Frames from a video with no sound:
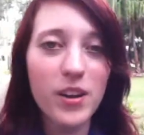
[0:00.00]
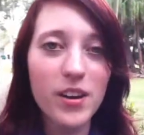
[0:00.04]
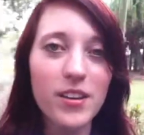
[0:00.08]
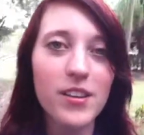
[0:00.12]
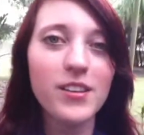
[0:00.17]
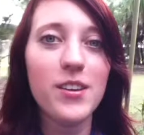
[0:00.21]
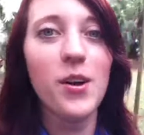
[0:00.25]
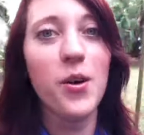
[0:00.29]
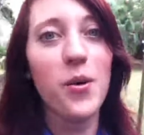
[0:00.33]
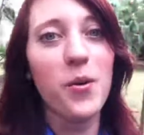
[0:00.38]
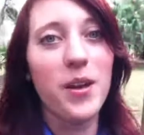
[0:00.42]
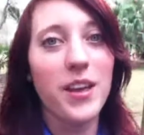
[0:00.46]
we are
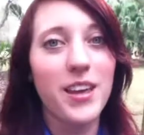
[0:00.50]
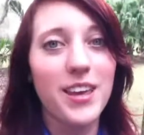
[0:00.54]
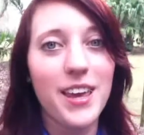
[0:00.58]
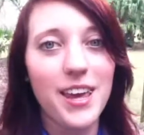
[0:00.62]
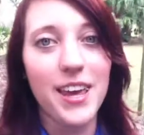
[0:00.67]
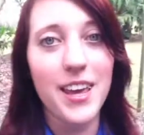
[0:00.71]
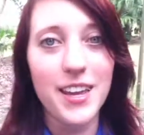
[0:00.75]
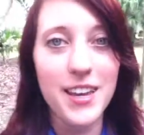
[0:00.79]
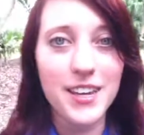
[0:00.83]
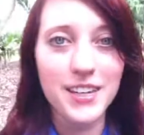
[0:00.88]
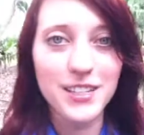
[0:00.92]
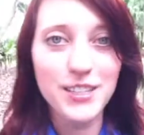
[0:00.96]
going
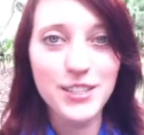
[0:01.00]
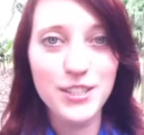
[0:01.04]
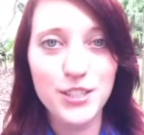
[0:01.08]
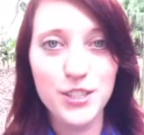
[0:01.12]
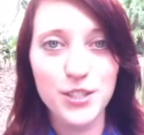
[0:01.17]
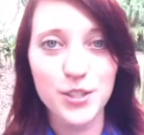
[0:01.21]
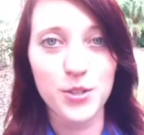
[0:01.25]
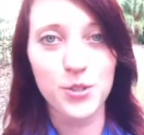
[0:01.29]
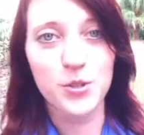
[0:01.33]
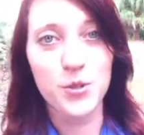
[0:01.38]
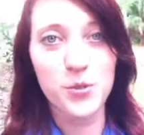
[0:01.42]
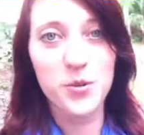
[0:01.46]

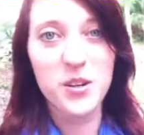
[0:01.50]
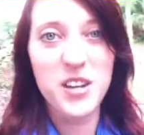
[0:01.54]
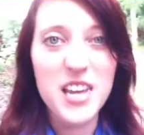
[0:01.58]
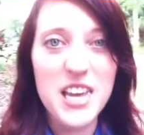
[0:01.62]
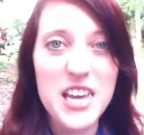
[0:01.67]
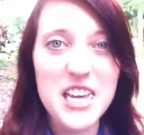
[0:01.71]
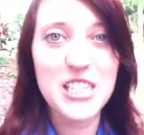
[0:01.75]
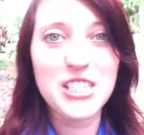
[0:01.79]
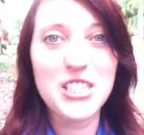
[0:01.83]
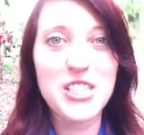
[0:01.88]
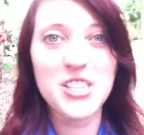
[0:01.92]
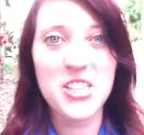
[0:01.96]
into
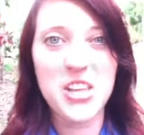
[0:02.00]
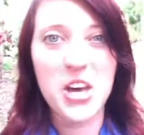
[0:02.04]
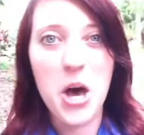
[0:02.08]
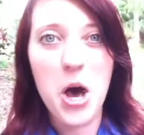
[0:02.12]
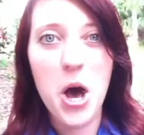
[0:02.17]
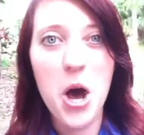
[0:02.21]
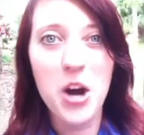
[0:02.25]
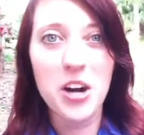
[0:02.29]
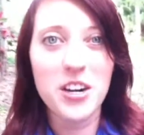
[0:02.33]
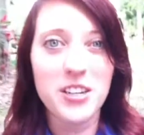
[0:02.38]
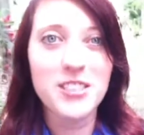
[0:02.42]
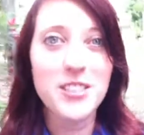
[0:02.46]
into the
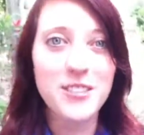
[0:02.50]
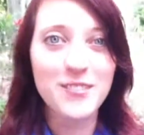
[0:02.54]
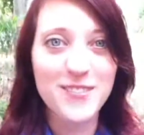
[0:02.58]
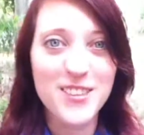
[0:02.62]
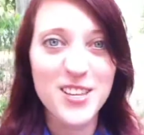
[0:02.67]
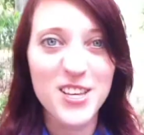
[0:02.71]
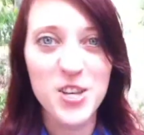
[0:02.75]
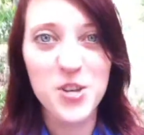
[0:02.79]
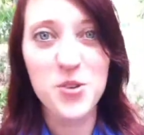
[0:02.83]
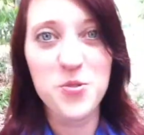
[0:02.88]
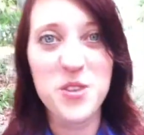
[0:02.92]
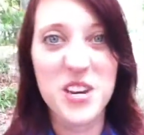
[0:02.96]
heart of
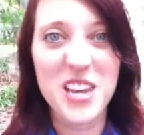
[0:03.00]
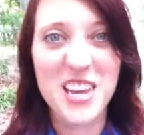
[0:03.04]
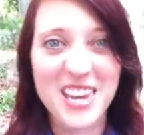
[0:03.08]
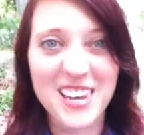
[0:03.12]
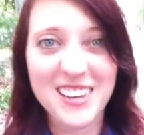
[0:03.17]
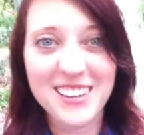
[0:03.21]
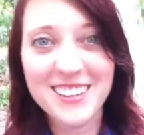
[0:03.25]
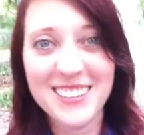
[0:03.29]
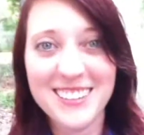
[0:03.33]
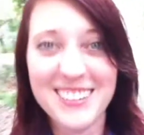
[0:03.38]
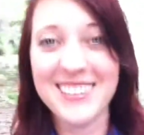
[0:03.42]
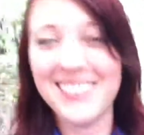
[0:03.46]
the
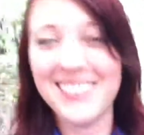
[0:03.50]
uni.